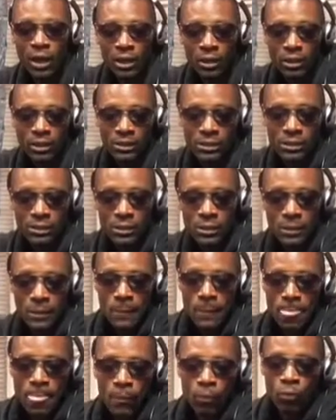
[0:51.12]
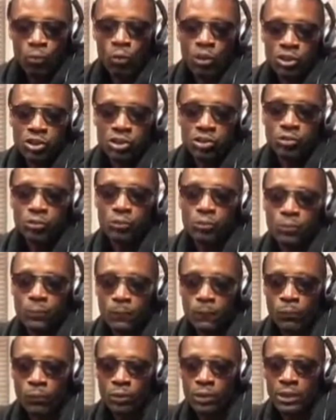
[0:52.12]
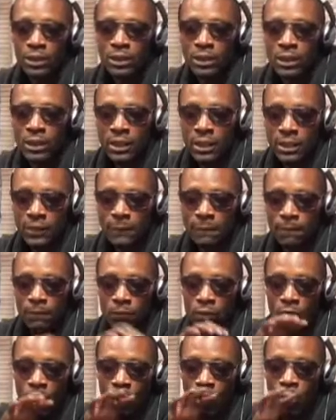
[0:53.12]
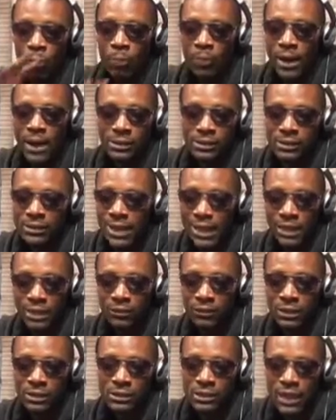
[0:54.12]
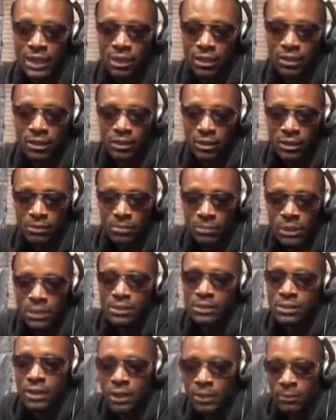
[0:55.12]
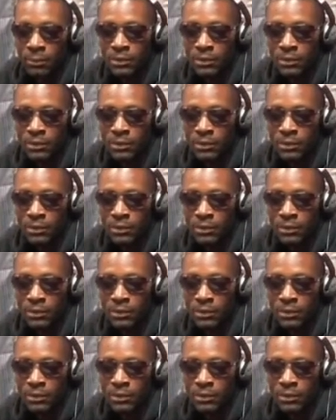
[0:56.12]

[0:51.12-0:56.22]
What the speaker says: Is once you really get the whole project. It's not a mixtape.